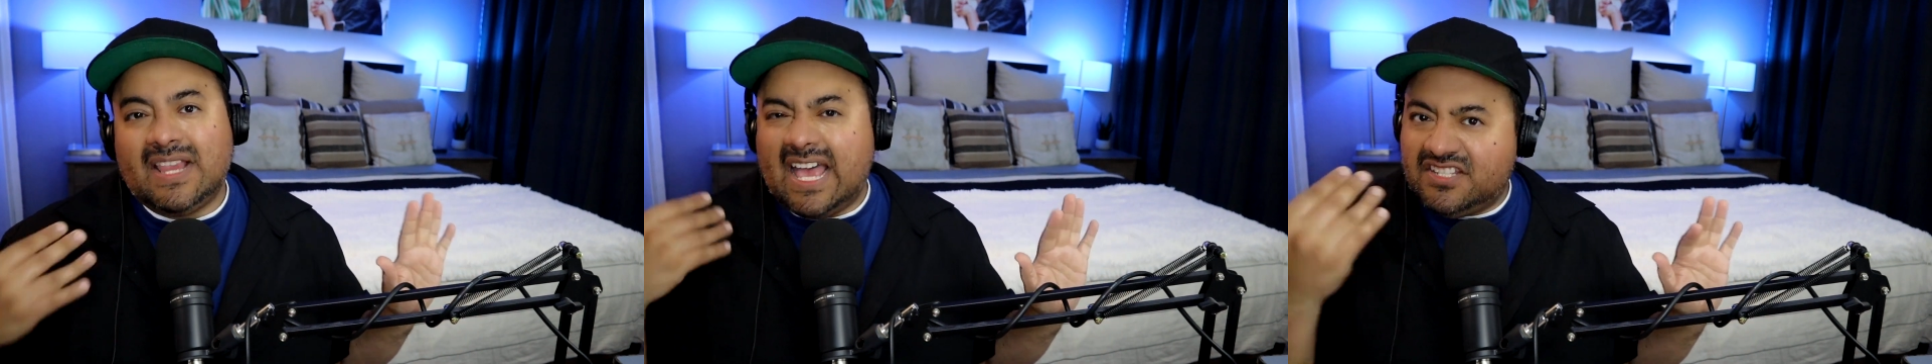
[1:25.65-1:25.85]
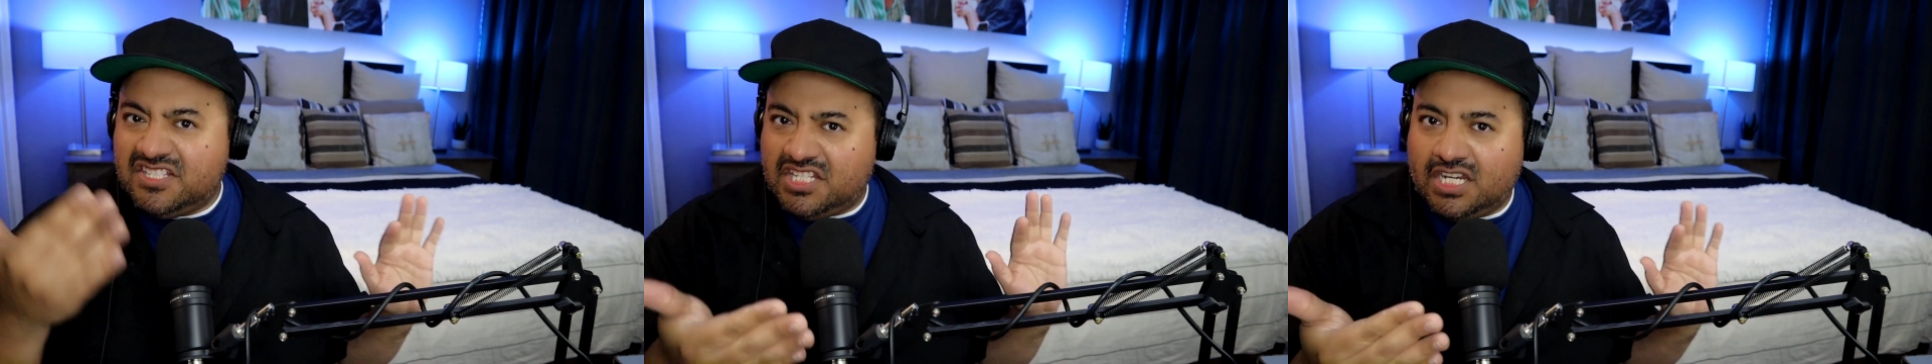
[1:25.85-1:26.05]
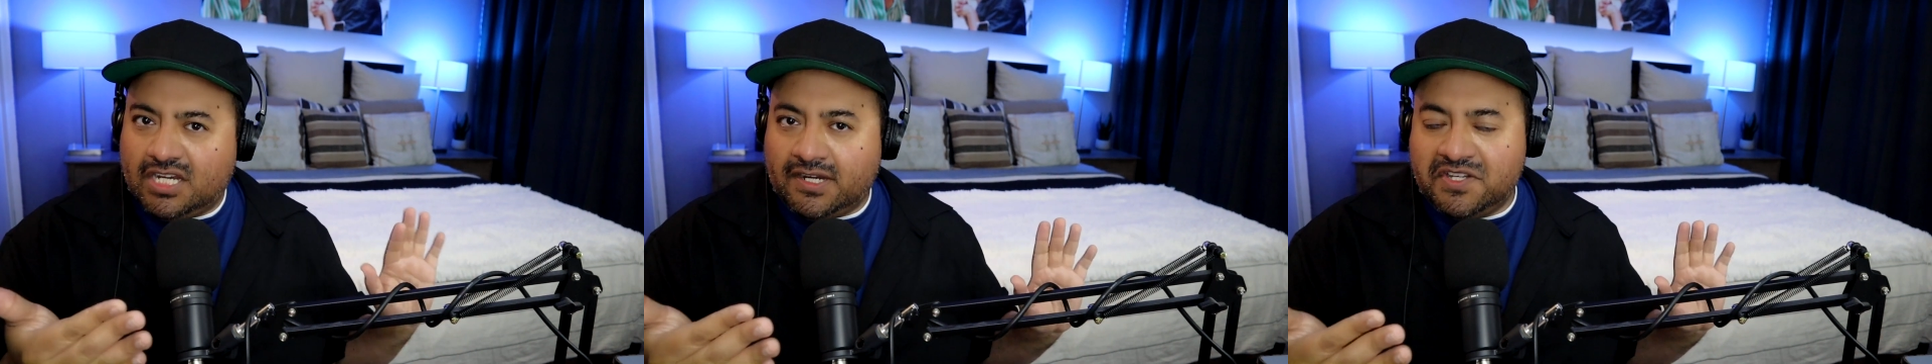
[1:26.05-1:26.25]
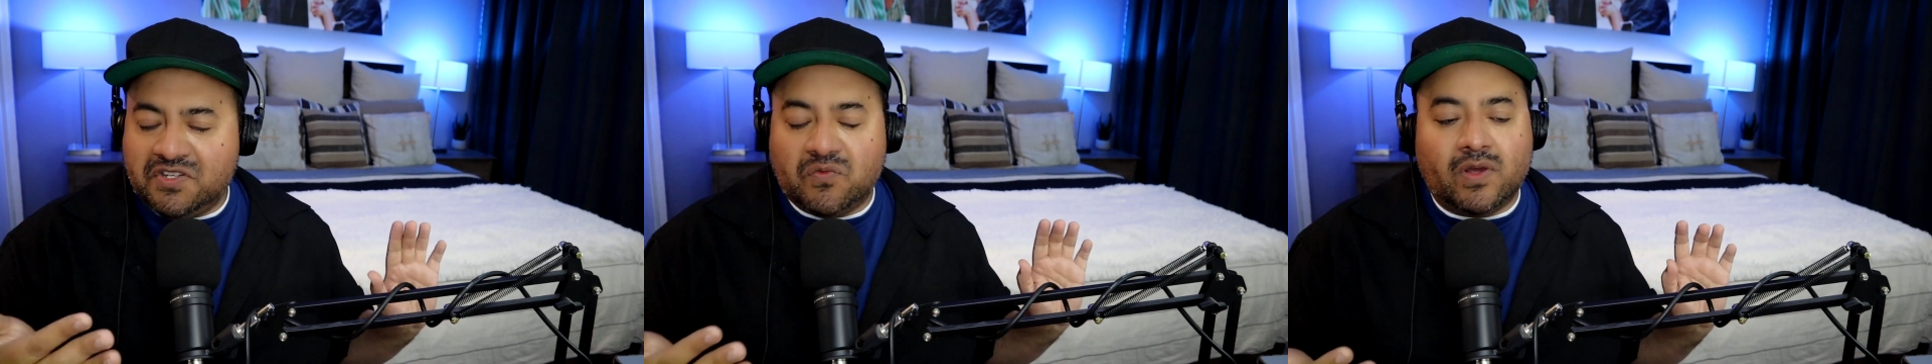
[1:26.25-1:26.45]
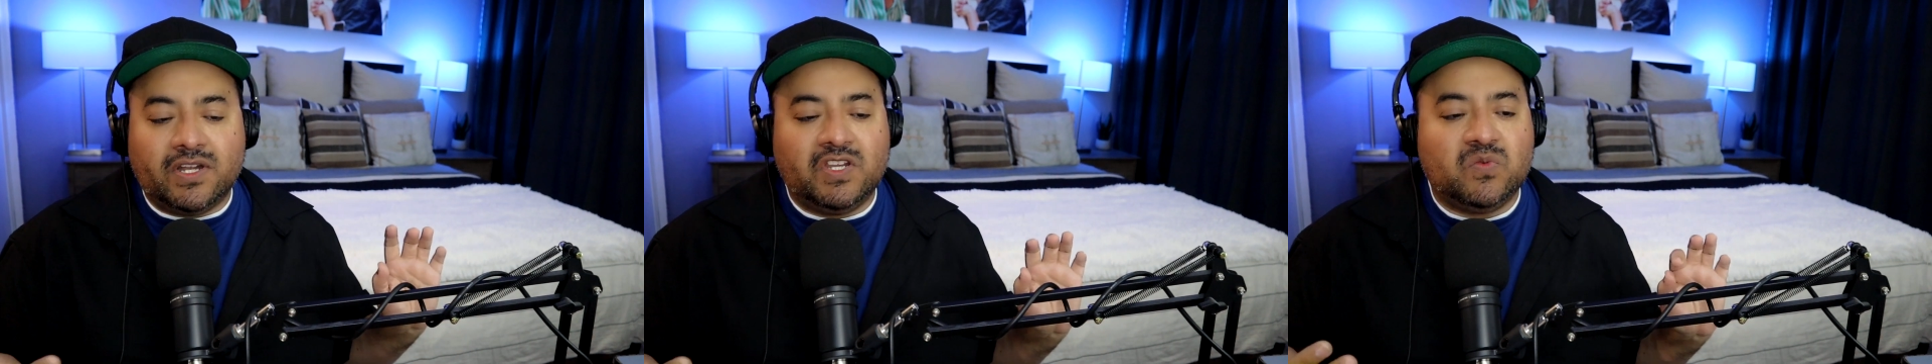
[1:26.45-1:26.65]
last year in
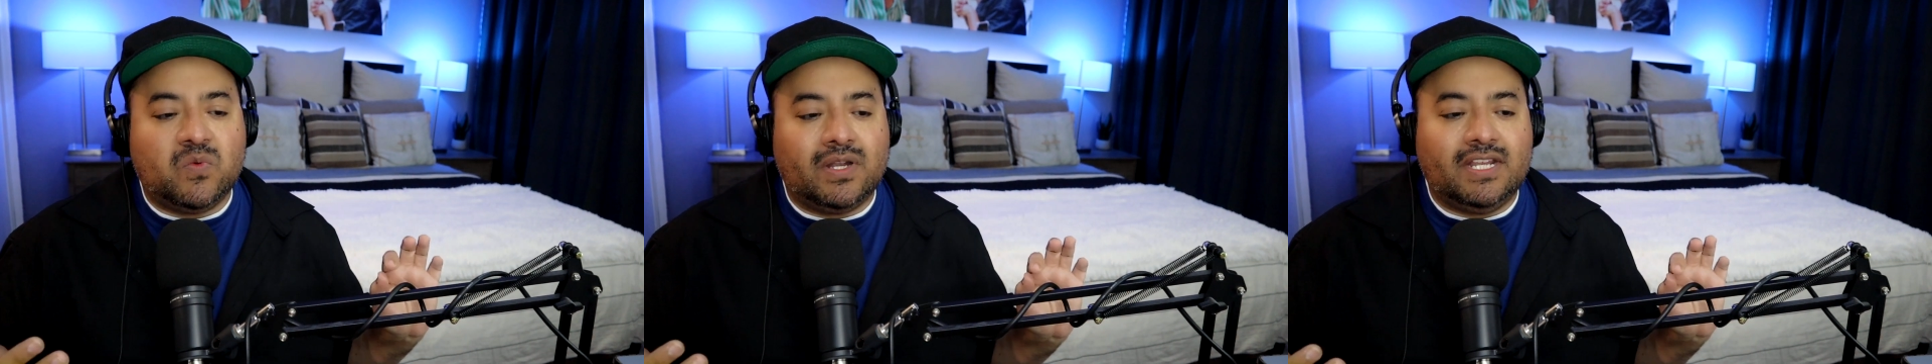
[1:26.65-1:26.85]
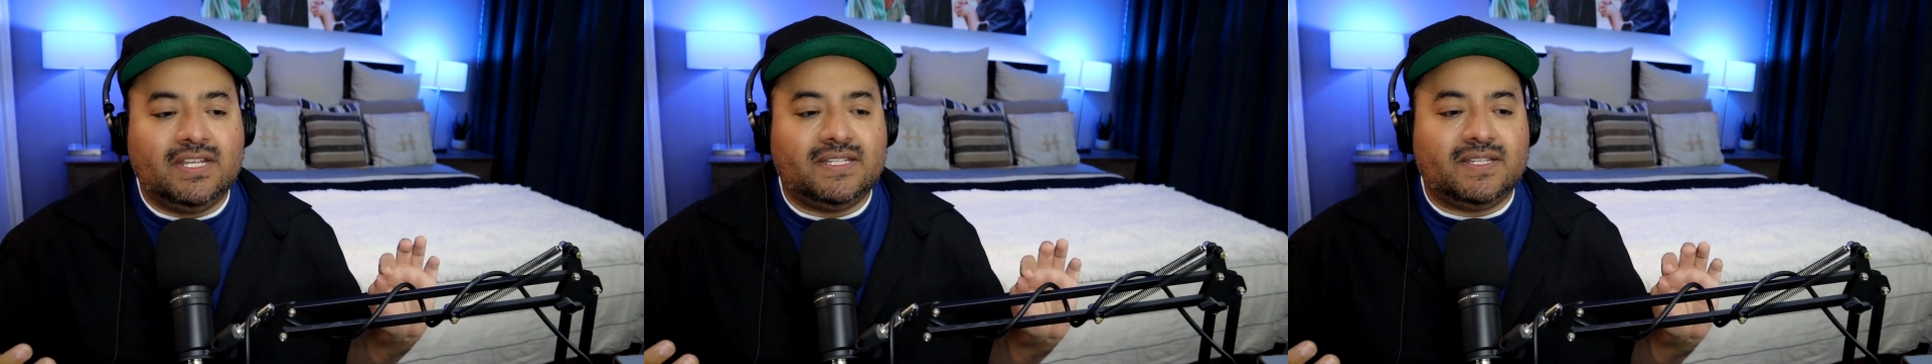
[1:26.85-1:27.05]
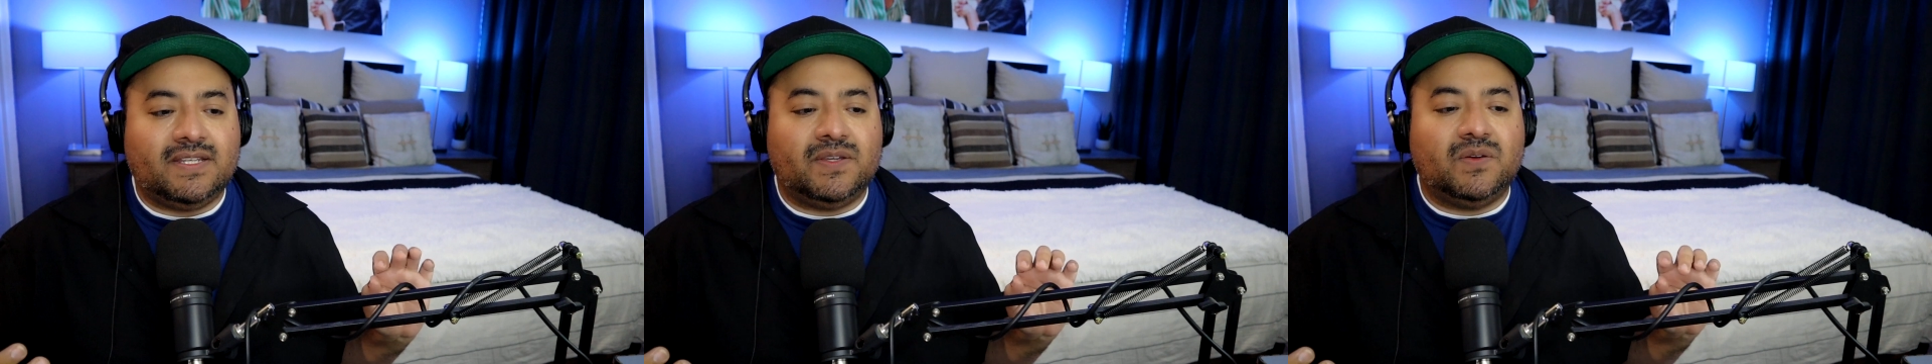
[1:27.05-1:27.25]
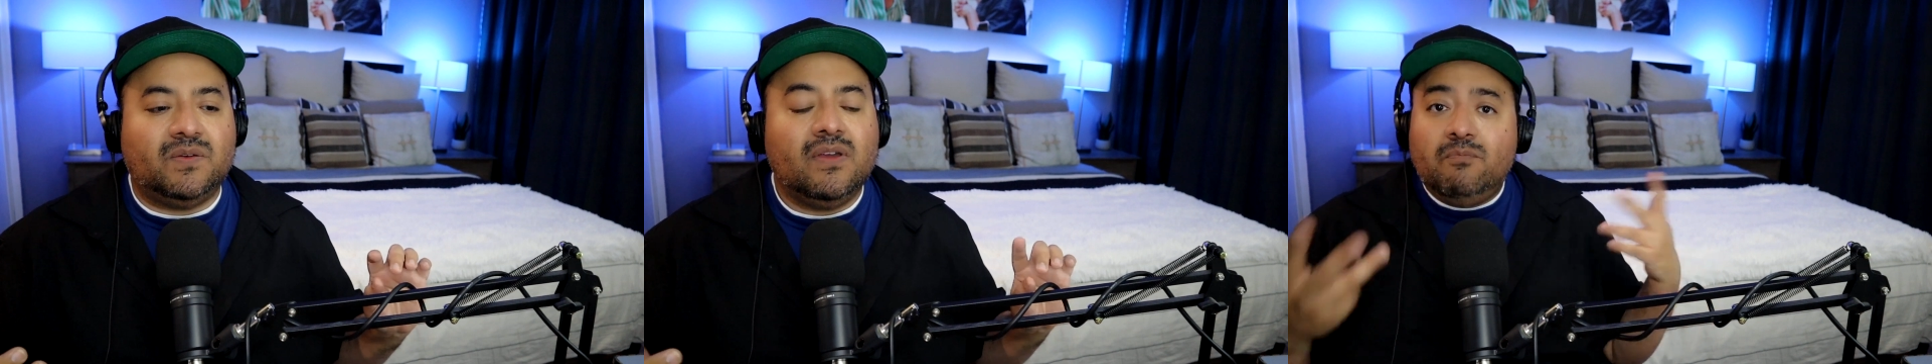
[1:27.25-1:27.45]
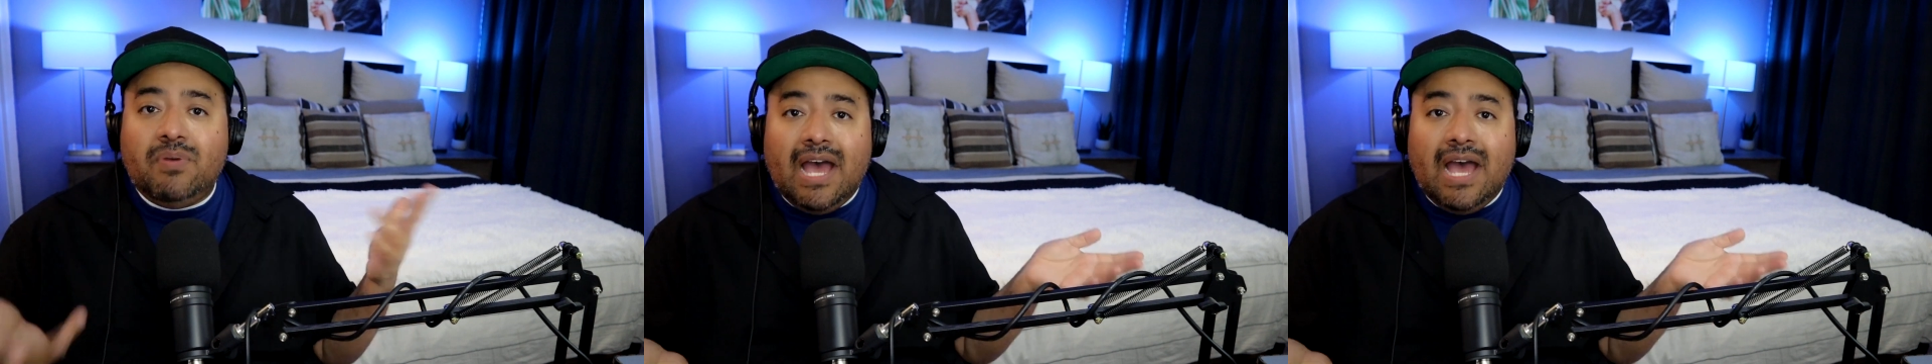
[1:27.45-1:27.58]
2022,